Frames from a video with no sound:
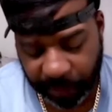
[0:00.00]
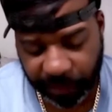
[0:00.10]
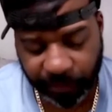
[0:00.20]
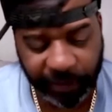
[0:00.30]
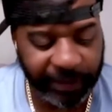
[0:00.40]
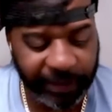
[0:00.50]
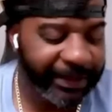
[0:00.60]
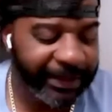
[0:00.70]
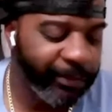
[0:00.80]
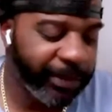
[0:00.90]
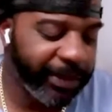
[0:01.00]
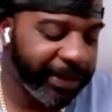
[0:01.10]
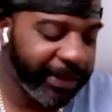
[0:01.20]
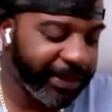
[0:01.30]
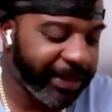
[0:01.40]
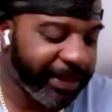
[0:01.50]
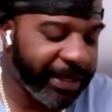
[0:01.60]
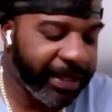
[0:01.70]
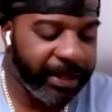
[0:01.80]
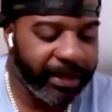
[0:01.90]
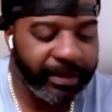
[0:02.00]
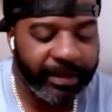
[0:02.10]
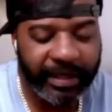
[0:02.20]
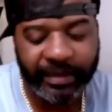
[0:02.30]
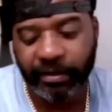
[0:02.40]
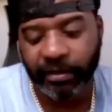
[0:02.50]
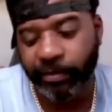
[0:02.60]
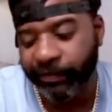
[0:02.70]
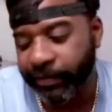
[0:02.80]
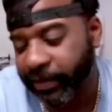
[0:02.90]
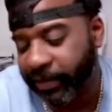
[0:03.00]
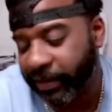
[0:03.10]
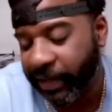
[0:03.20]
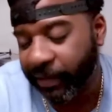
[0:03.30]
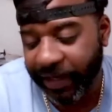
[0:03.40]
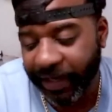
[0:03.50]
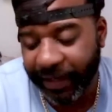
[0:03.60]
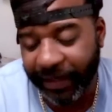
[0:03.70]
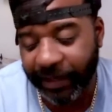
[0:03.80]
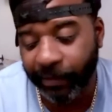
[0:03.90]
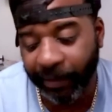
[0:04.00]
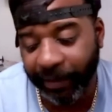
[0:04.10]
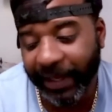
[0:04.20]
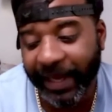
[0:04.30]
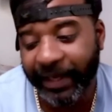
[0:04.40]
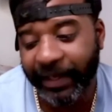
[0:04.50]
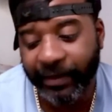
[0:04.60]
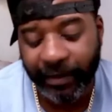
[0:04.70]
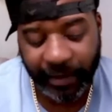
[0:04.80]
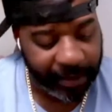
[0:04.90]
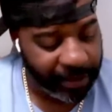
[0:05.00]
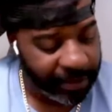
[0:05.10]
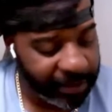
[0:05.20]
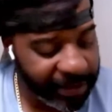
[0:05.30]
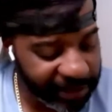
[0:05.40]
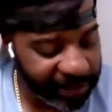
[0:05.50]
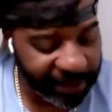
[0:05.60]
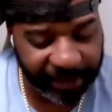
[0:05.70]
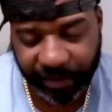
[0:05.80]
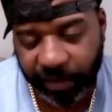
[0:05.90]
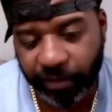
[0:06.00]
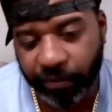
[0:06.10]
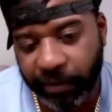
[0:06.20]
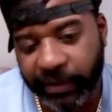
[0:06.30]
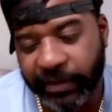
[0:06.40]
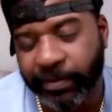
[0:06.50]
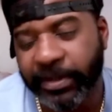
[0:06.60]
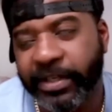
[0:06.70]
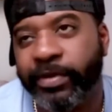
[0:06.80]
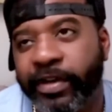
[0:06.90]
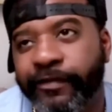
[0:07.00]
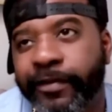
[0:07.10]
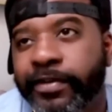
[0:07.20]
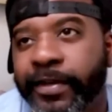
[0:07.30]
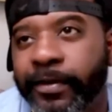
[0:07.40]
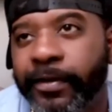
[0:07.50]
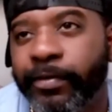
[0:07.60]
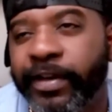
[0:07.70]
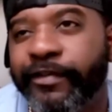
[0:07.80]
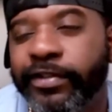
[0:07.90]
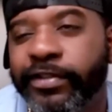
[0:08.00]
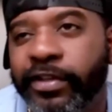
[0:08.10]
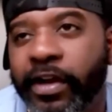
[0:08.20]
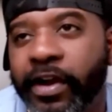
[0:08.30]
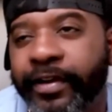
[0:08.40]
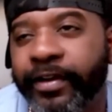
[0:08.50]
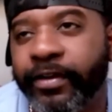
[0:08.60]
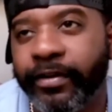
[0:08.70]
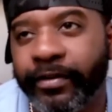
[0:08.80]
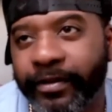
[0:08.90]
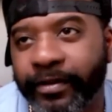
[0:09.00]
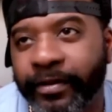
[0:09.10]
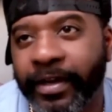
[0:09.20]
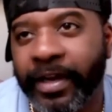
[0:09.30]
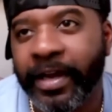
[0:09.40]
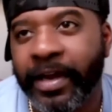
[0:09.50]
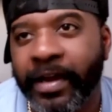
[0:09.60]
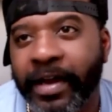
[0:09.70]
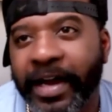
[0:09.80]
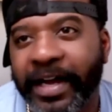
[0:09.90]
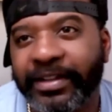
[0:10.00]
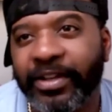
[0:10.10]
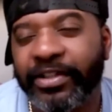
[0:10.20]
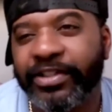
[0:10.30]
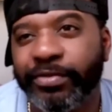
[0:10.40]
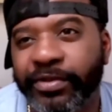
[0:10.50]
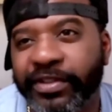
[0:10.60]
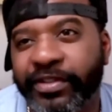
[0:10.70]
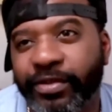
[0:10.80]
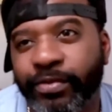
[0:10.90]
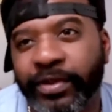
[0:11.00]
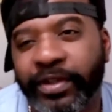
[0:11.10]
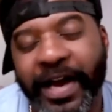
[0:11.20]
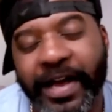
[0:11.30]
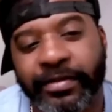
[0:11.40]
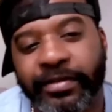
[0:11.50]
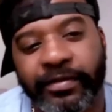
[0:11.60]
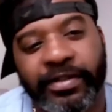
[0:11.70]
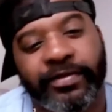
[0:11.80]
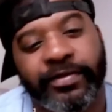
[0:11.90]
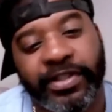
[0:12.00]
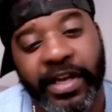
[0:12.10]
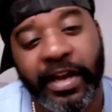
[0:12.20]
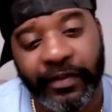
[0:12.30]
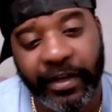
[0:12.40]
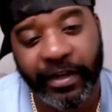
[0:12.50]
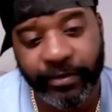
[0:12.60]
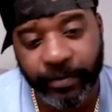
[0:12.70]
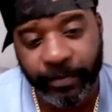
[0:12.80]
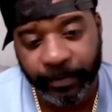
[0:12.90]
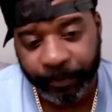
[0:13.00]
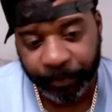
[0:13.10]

No, she really did. I think one of the things that I took away from this, and I'm glad that she executed, is because when I first saw and heard her, I thought she was just doing a lot of stuff just for shock value,